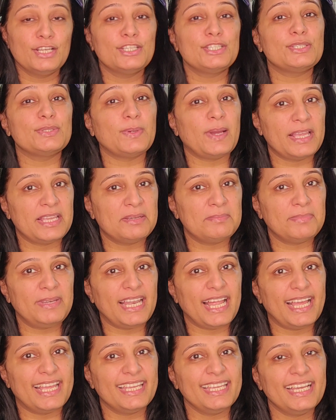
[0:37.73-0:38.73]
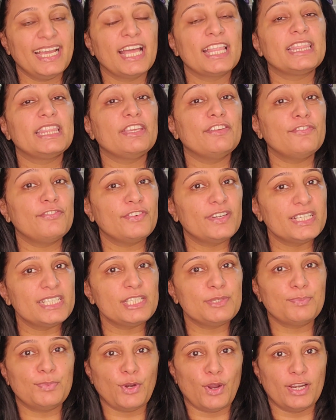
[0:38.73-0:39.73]
So I apply the
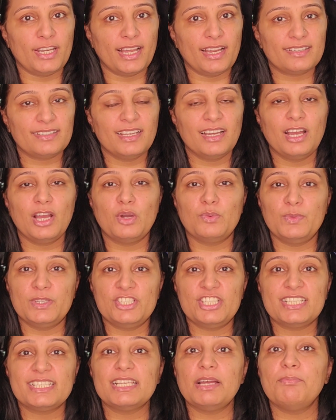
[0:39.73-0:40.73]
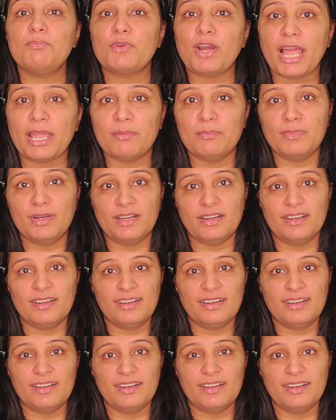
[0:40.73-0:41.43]
first product, which is a primer.